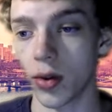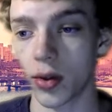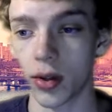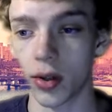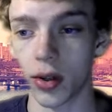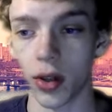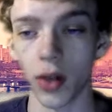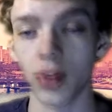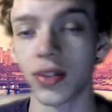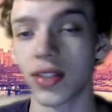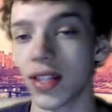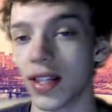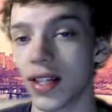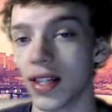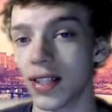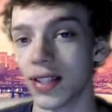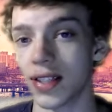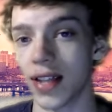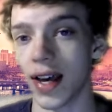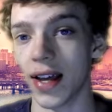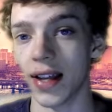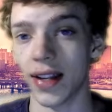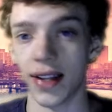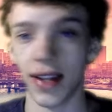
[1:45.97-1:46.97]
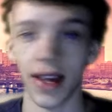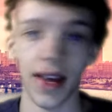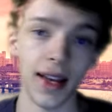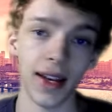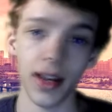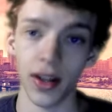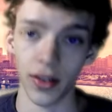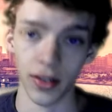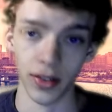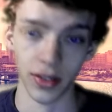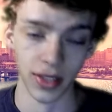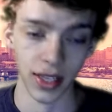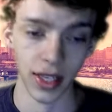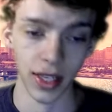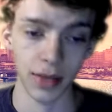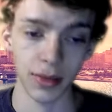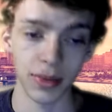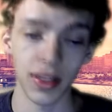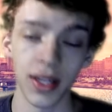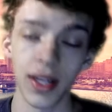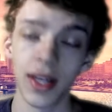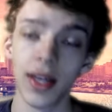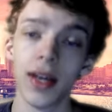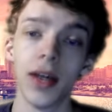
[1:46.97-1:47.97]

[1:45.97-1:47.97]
closing his head to any other teams,